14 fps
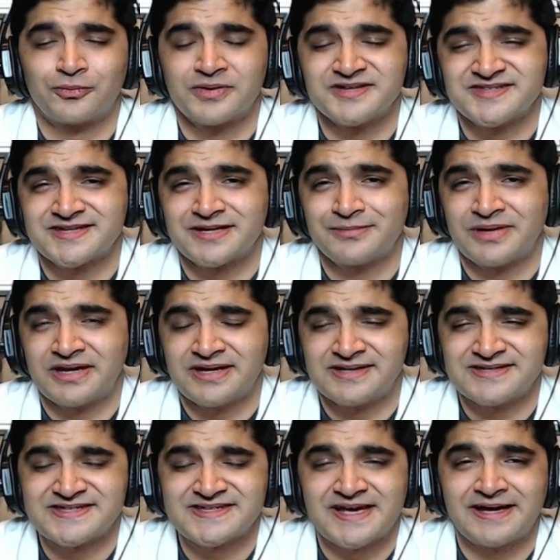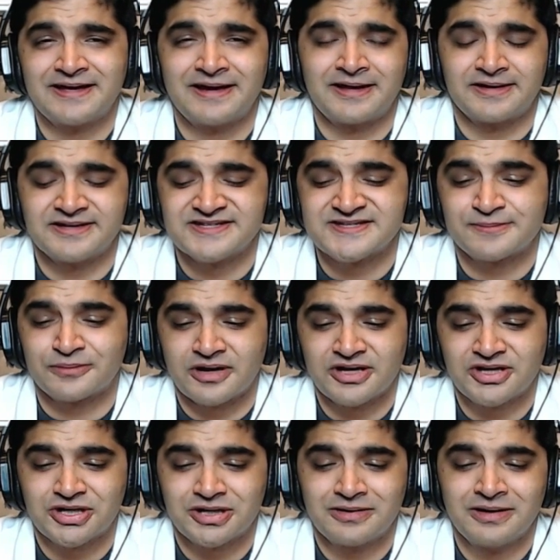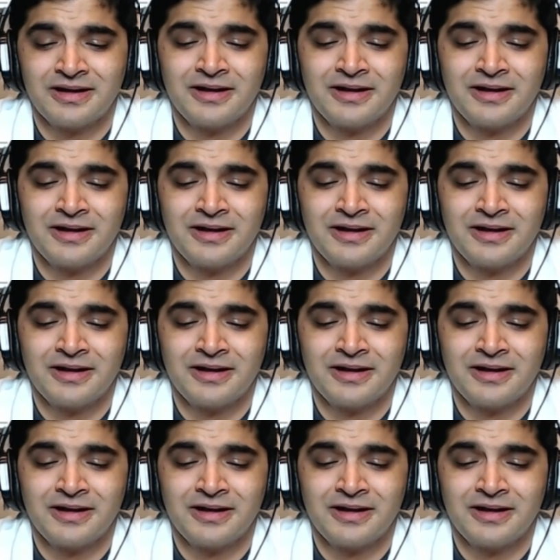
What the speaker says: wisdom and insight and inspiration.